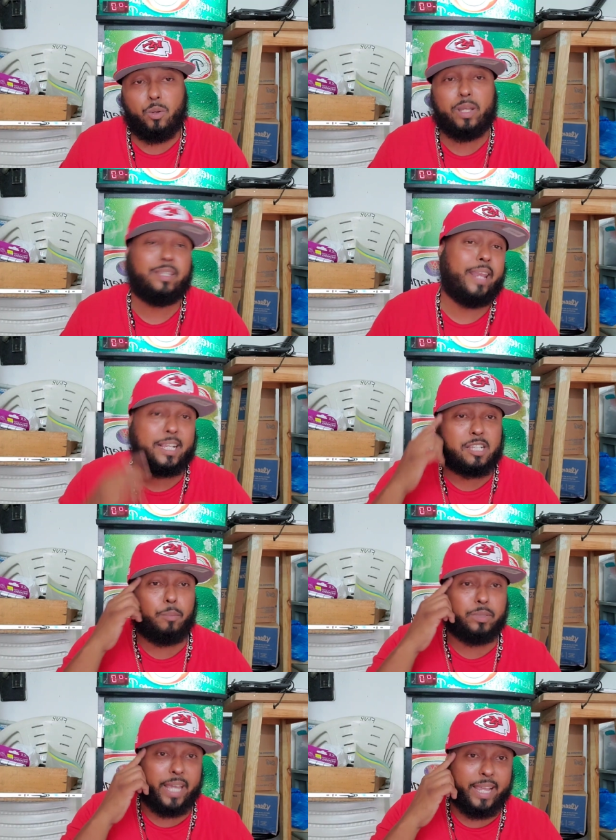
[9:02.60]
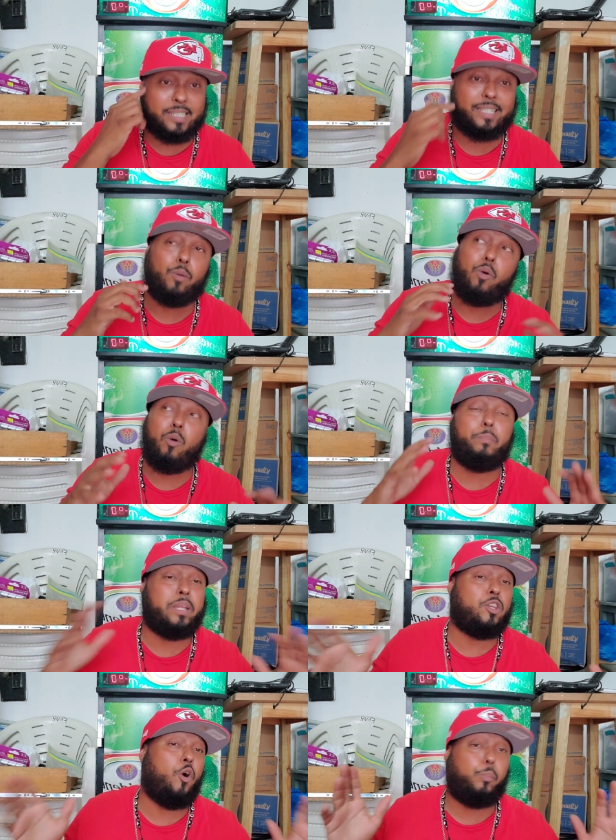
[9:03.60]
you in the next couple days, there will
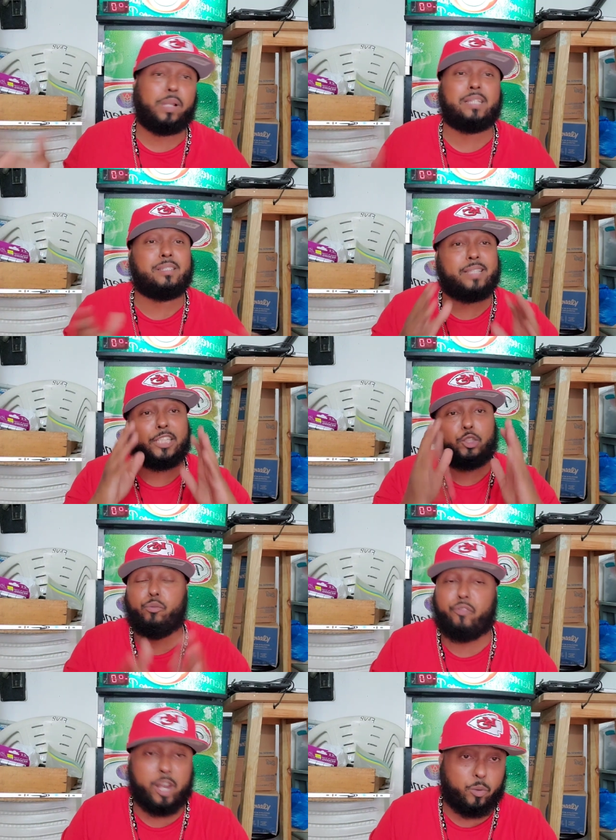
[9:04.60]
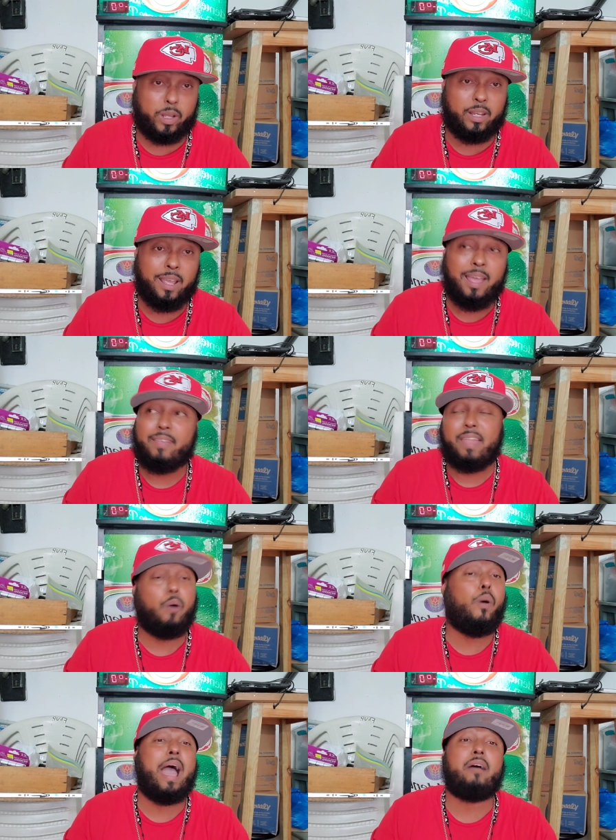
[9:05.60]
be no places that you frequent
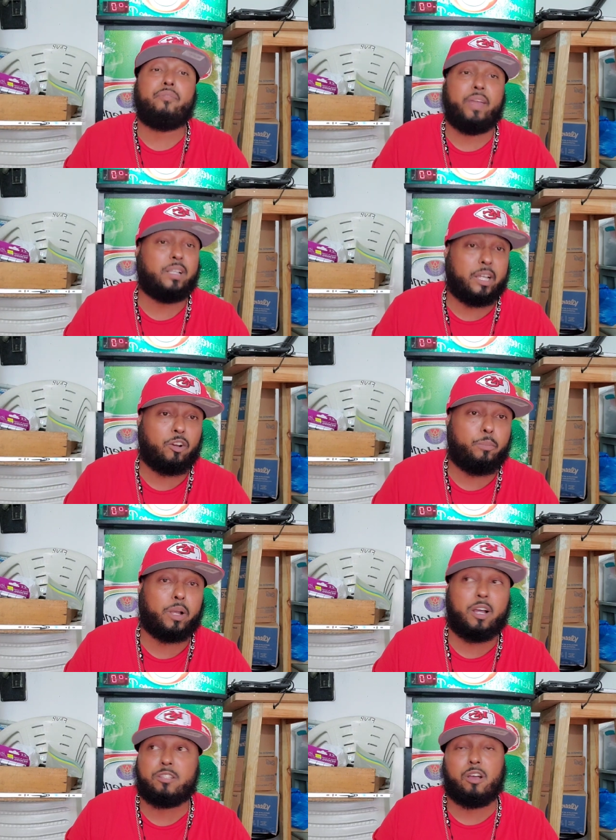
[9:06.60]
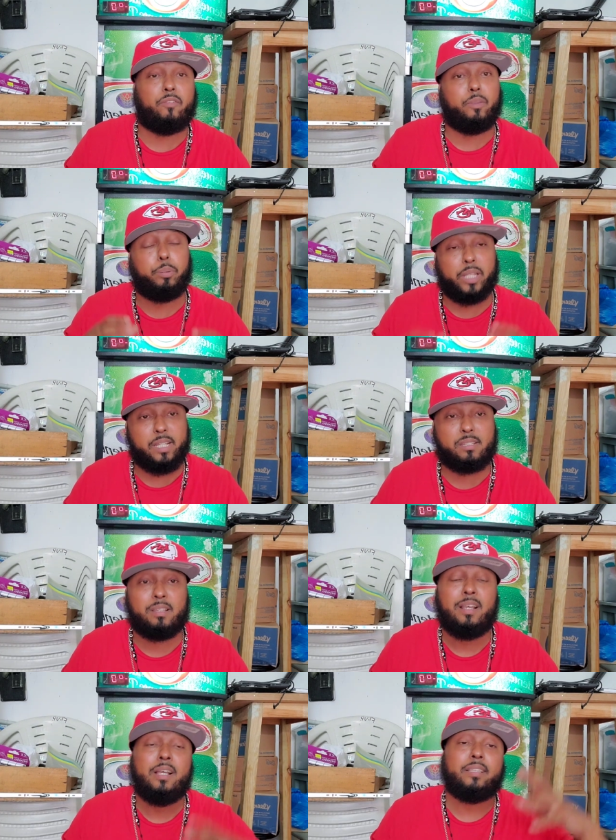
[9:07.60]
that will have fake liquor because of the
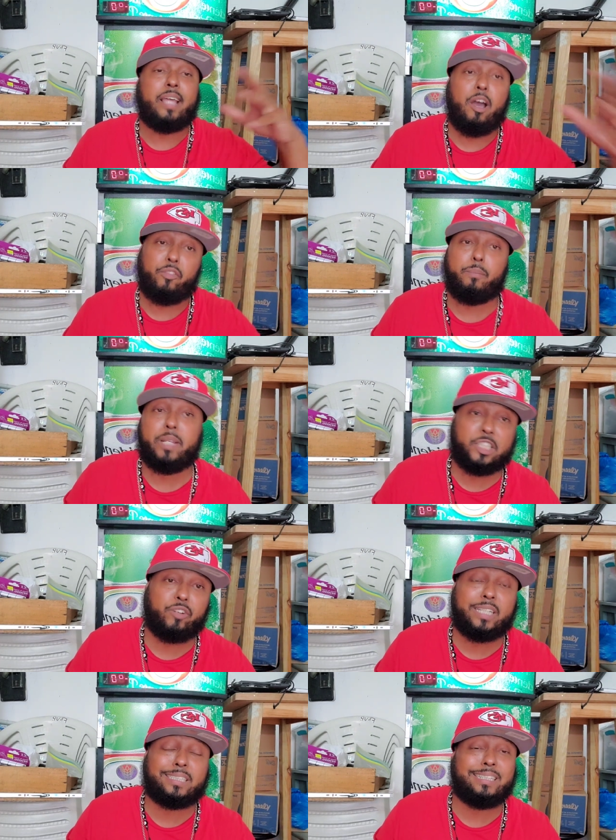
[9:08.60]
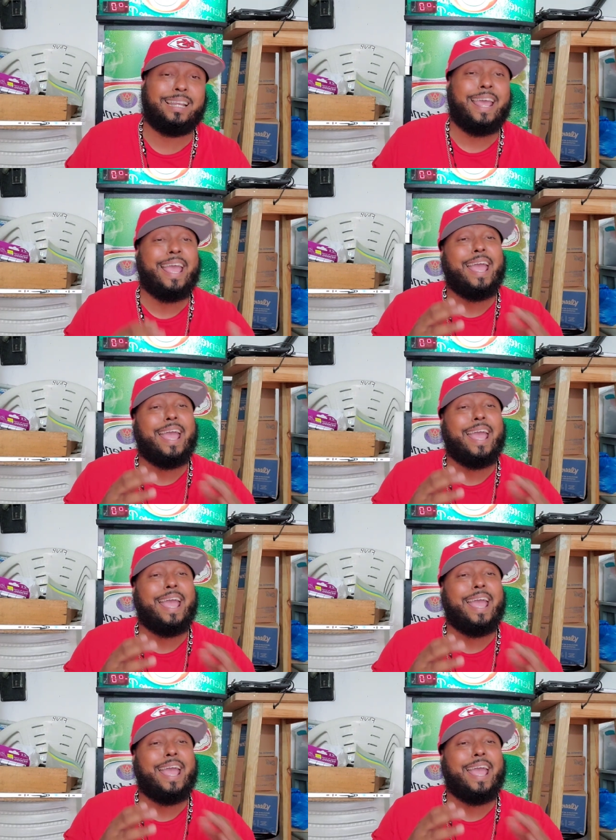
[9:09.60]
police, the health administration,